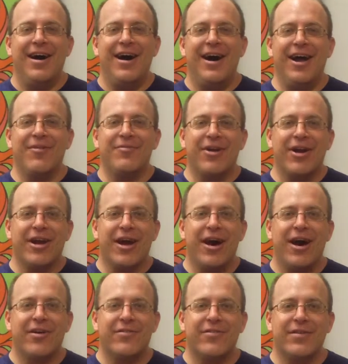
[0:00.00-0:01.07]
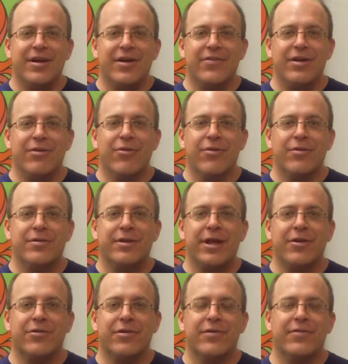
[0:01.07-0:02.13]
Hi, I'm Gary Cox, a Senior
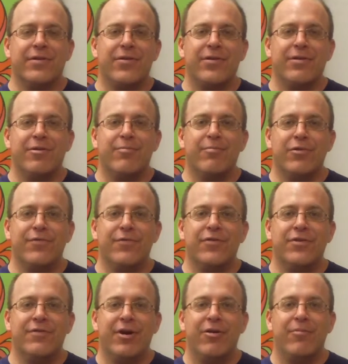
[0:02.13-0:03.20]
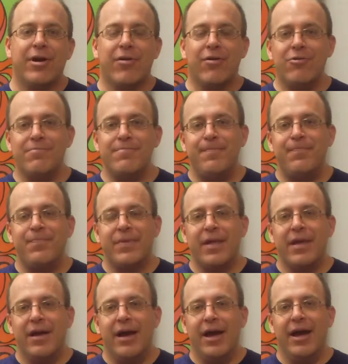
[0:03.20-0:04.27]
Technical Consultant with Bluefish Development Group.
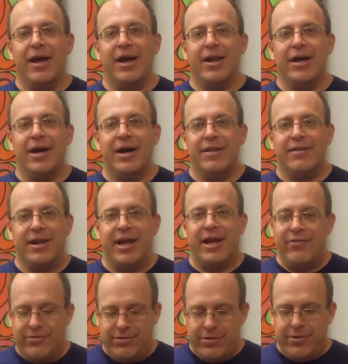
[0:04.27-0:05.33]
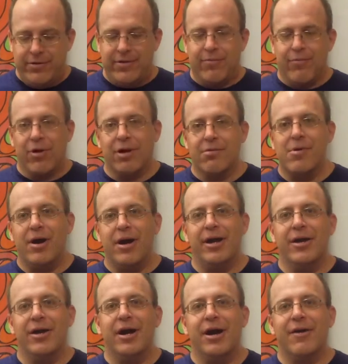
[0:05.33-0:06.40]
And today, as you'll notice, I'm wearing my
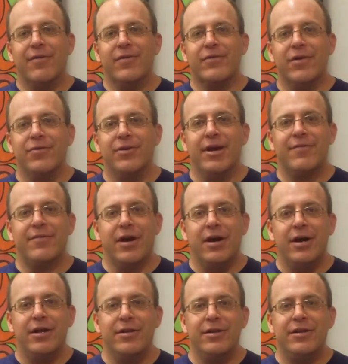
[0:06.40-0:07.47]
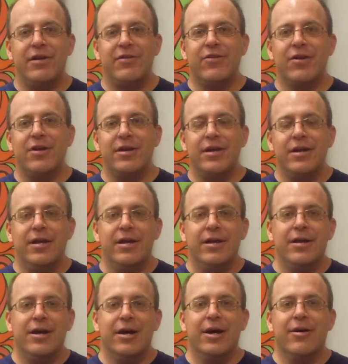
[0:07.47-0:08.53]
Alfresco DevCon t-shirt.
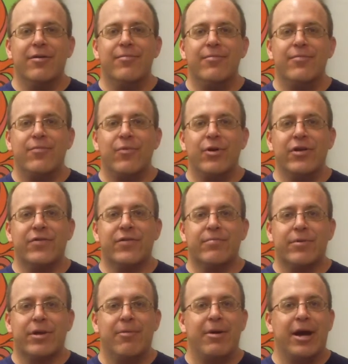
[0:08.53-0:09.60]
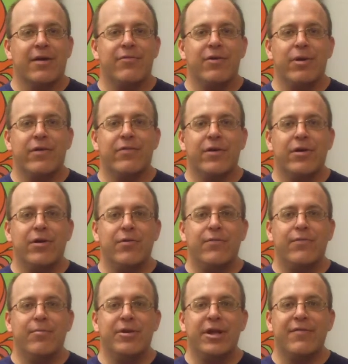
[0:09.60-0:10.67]
We just got back a few weeks ago
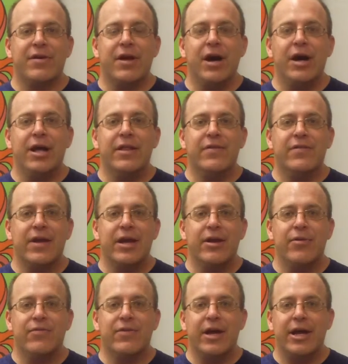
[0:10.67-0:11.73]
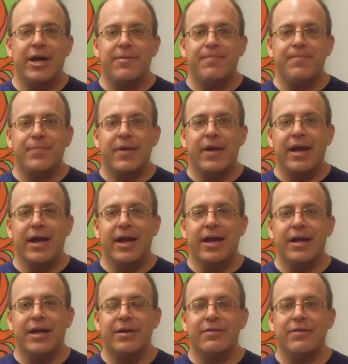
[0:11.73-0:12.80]
from DevCon in San Jose.
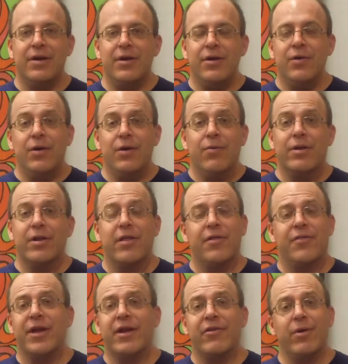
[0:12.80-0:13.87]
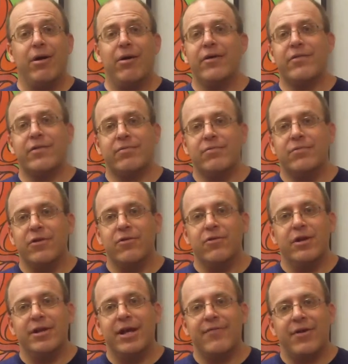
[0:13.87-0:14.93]
And one of the things we always
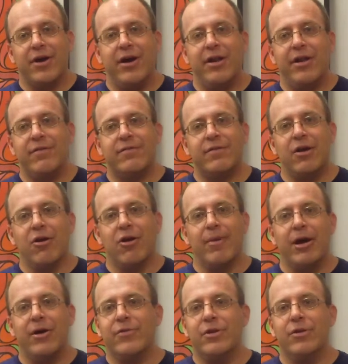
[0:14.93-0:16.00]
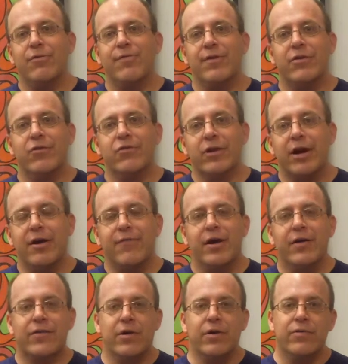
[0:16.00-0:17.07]
do at DevCon is hear about the new features in
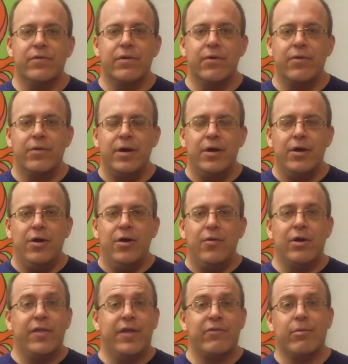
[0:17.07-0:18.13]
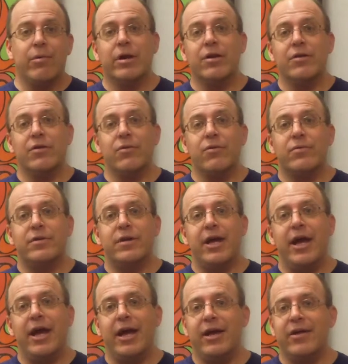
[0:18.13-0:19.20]
Alfresco. So one of the things we wanted to do
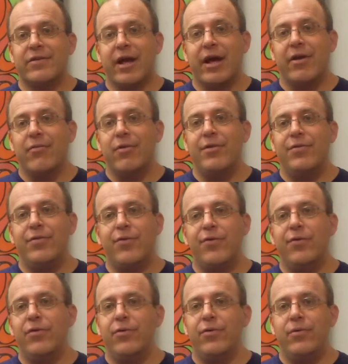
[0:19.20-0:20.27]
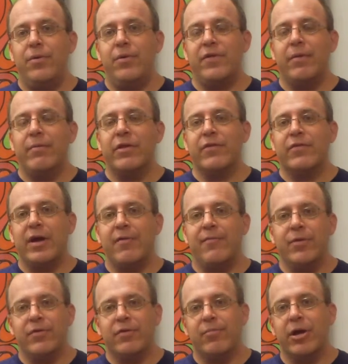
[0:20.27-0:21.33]
today is kind of run through some of the
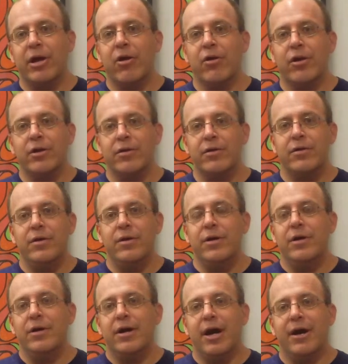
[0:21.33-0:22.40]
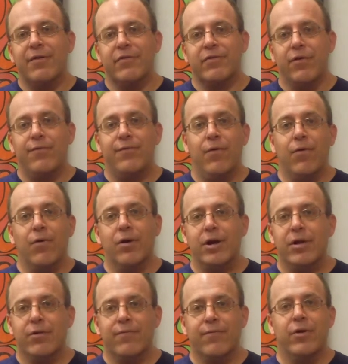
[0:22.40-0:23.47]
stuff that's appeared in Alfresco 4,
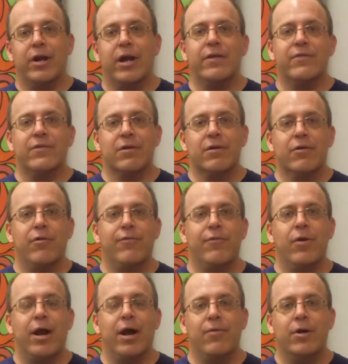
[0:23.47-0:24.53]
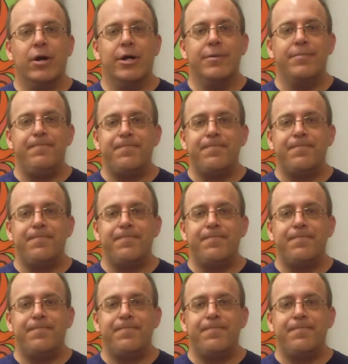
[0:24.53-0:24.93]
either 4.0 or 4.1.